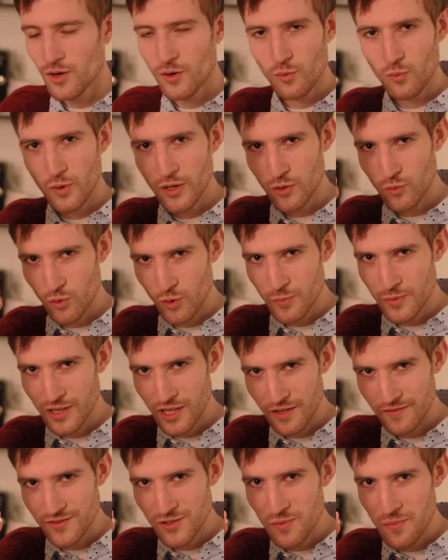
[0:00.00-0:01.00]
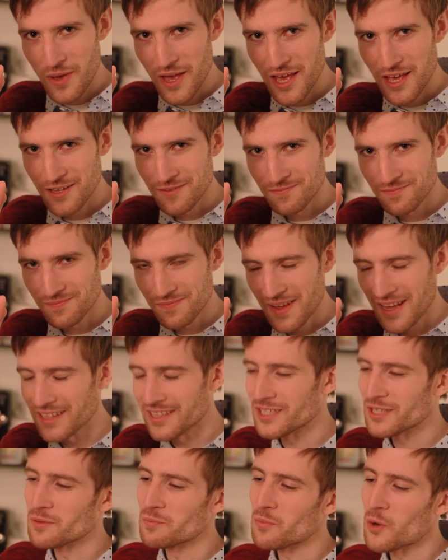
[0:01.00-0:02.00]
When a Woman Loves a Man, and
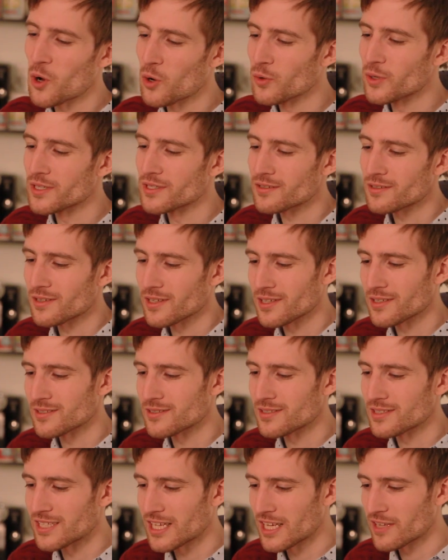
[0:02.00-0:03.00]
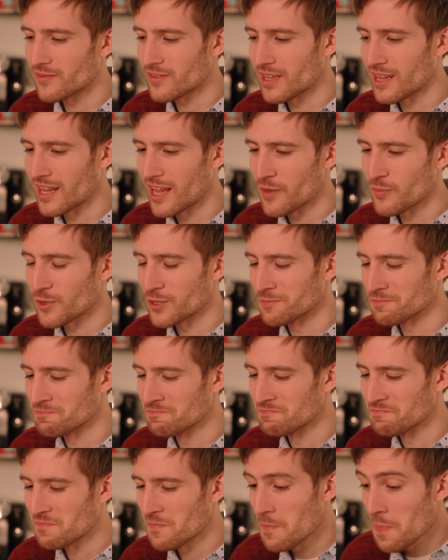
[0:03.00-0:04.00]
the poet is David Lemon.
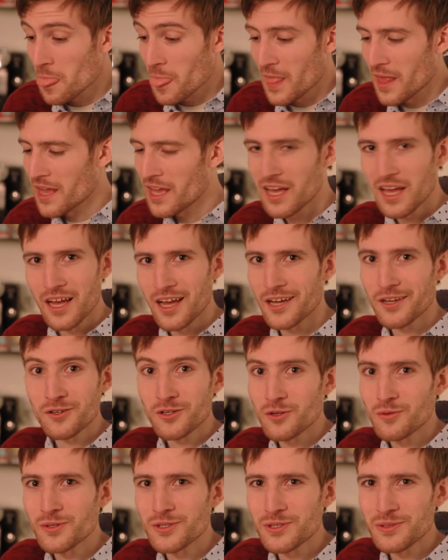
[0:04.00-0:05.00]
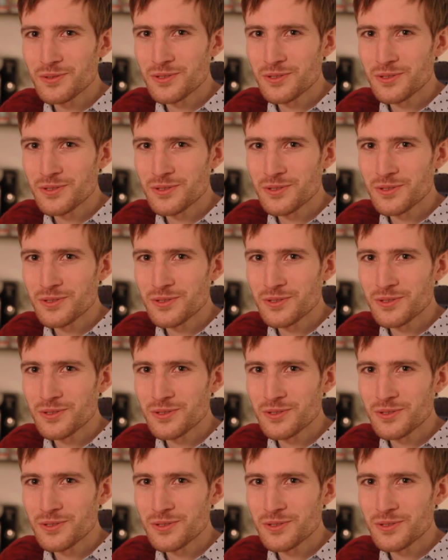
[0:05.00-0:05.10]
I don't know what to